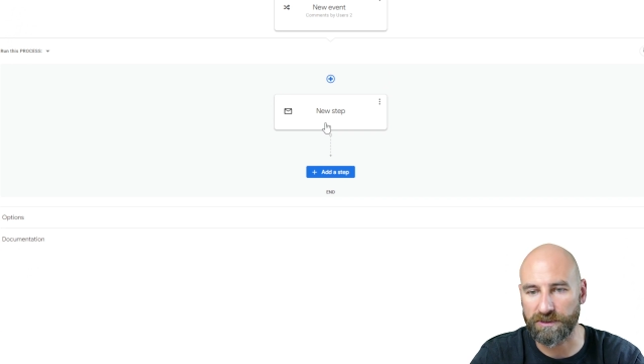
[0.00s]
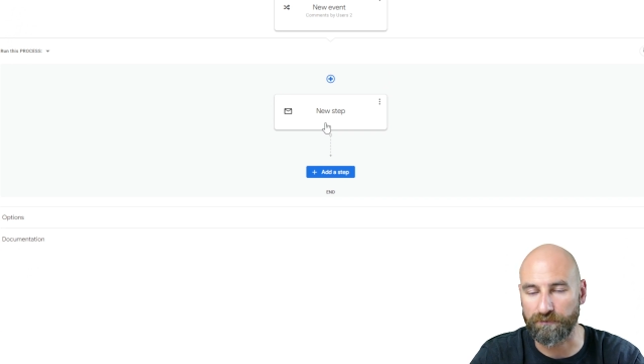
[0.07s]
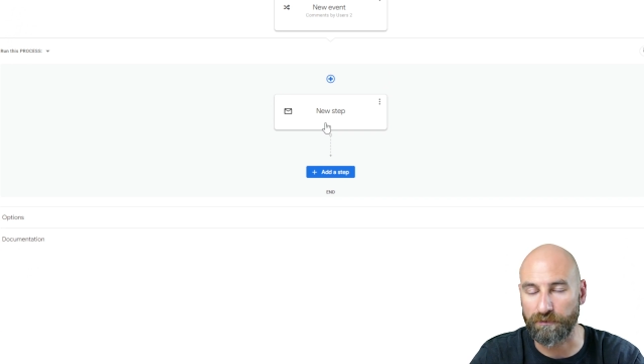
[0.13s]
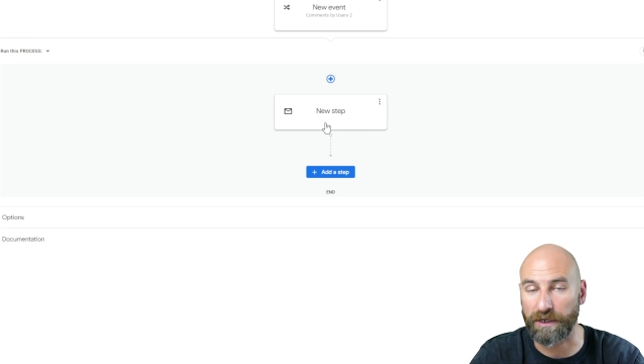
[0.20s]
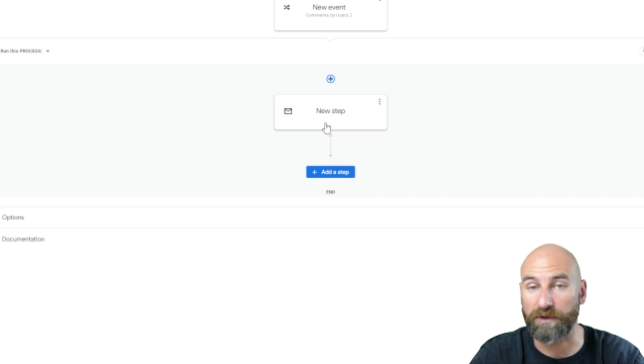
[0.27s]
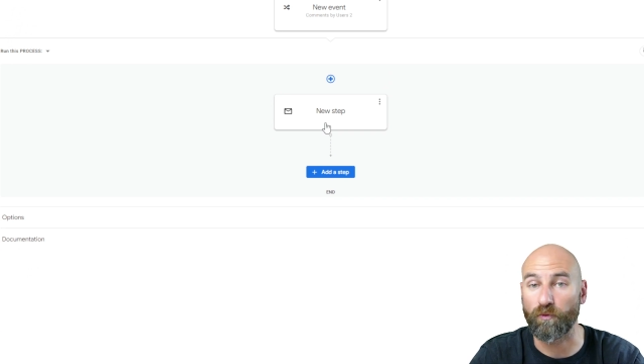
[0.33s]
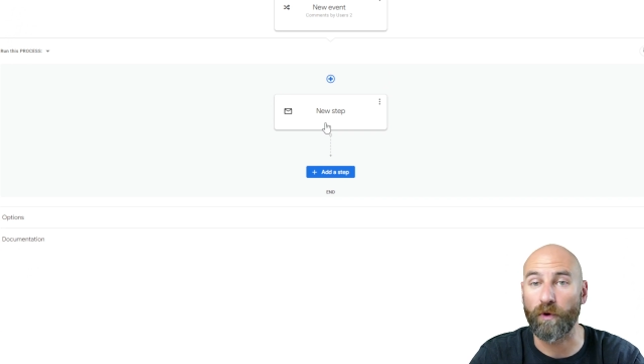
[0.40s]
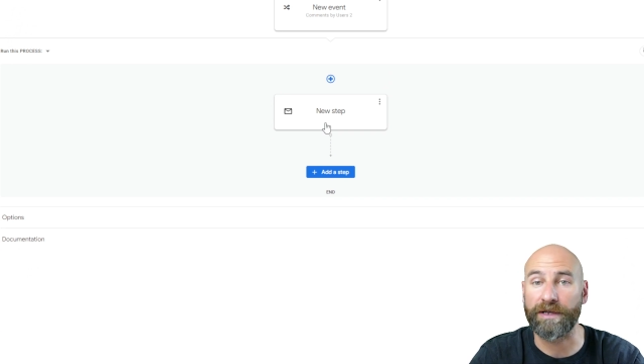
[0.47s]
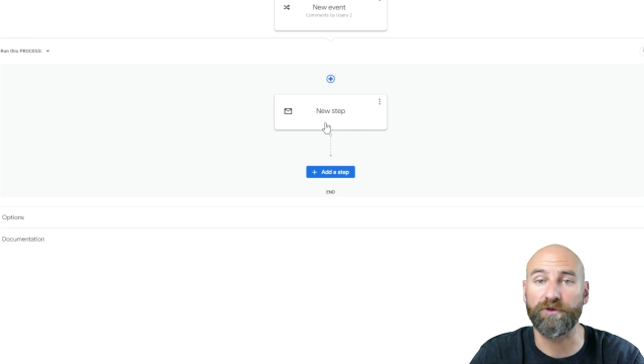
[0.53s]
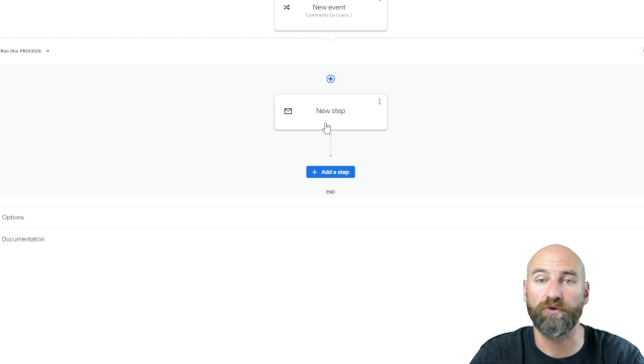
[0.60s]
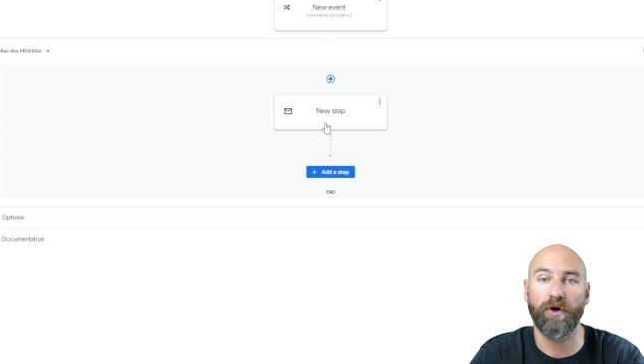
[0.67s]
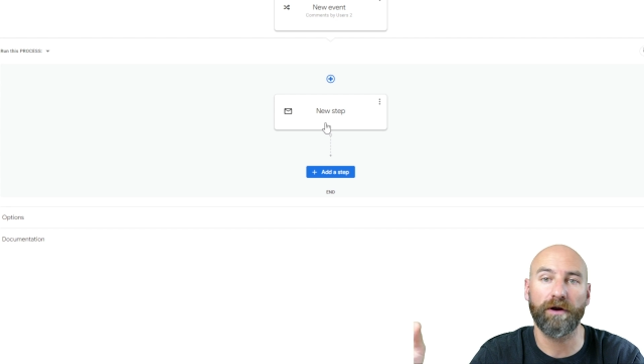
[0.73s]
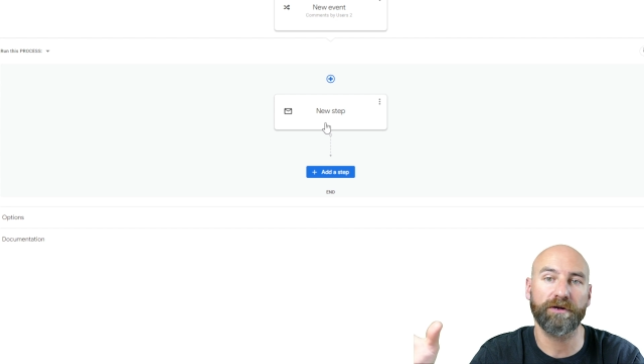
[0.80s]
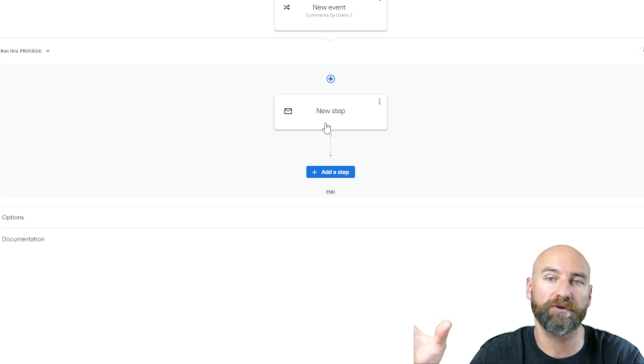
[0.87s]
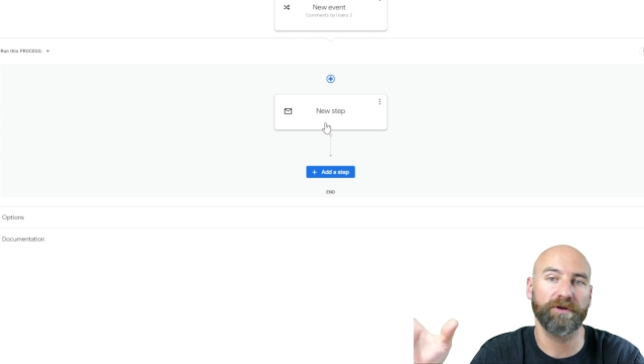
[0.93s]
But when you
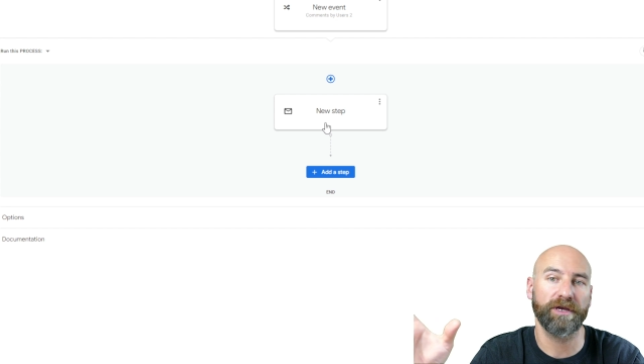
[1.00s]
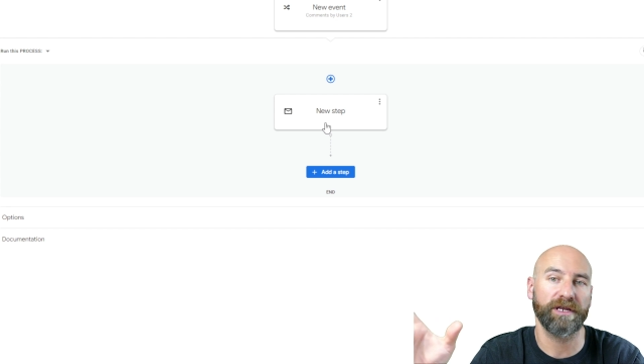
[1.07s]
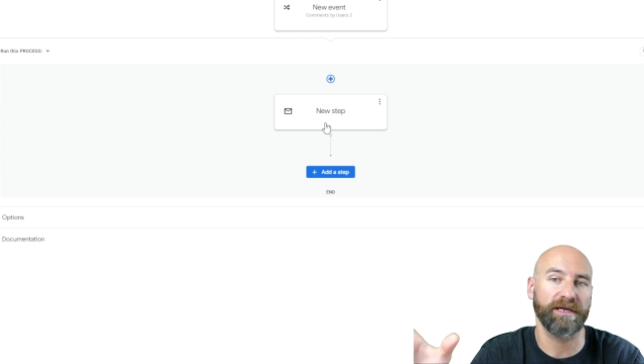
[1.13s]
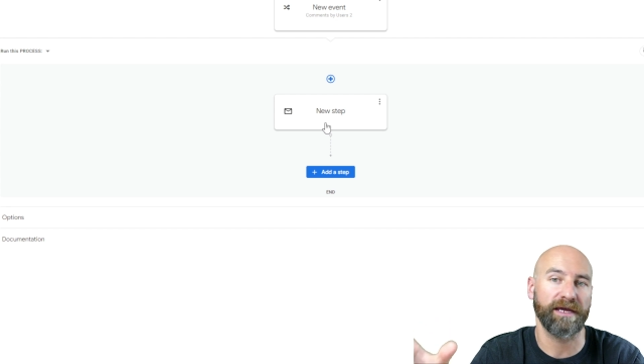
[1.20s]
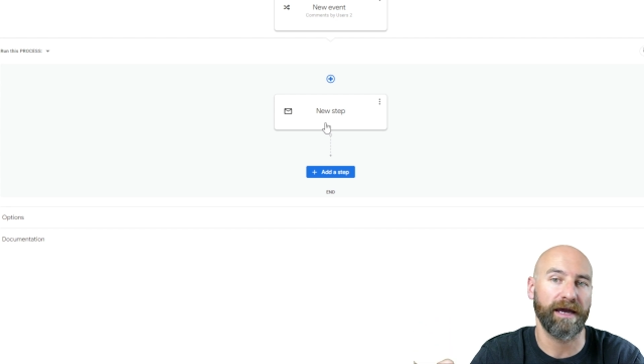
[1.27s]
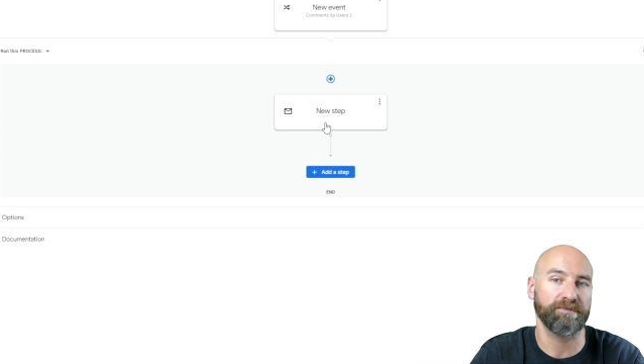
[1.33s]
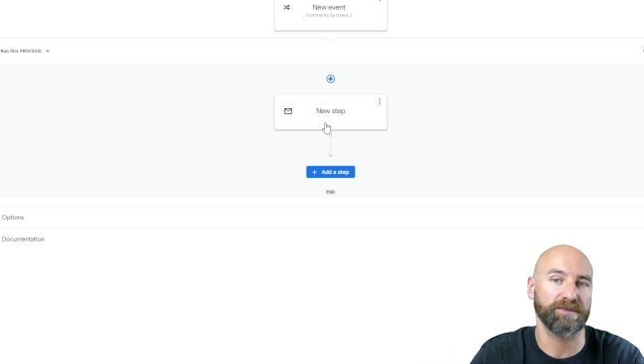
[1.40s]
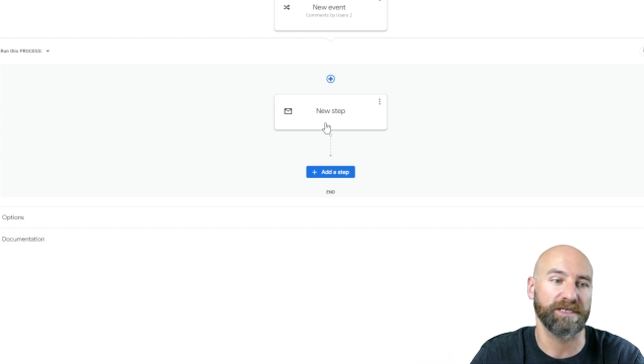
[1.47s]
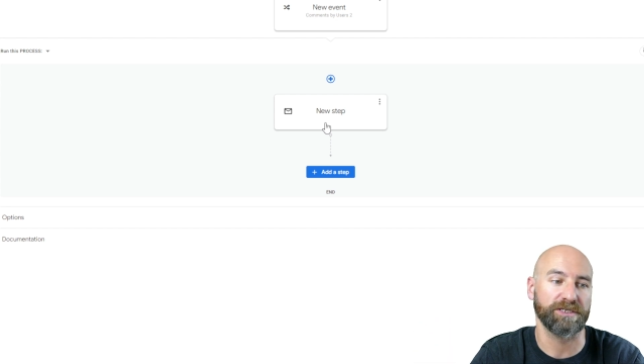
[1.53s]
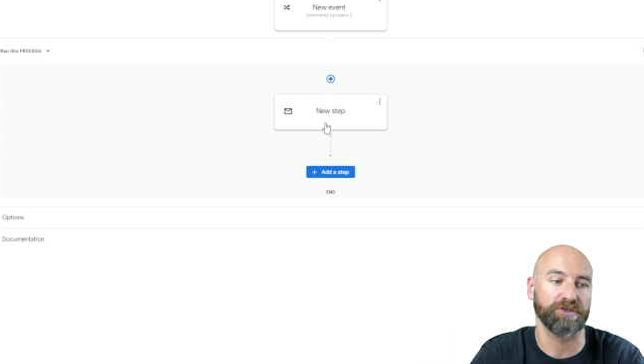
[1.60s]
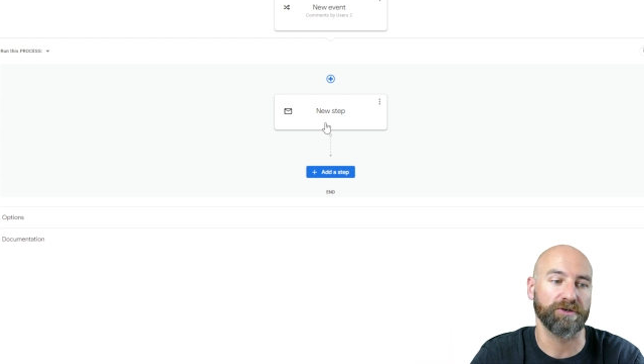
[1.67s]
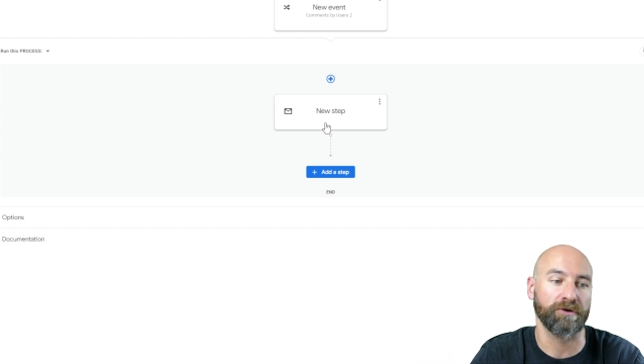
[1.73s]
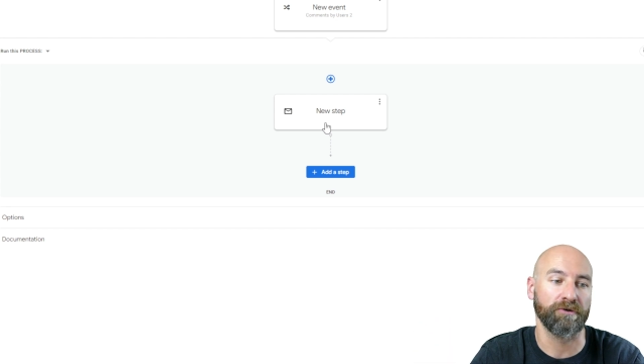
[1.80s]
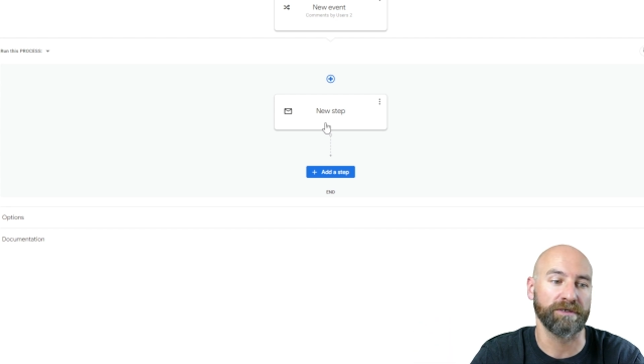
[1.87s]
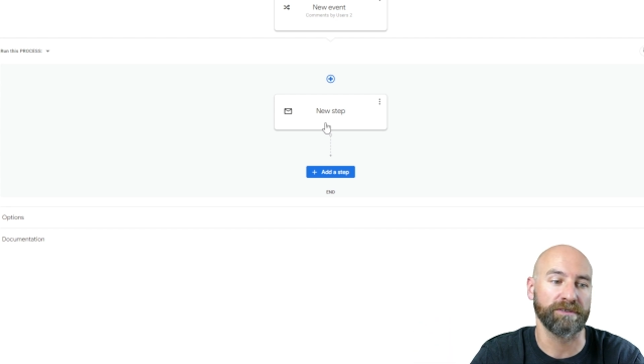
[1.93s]
are creating apps that
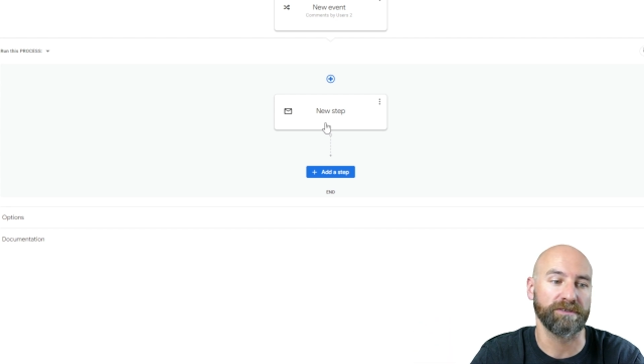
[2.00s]
you're going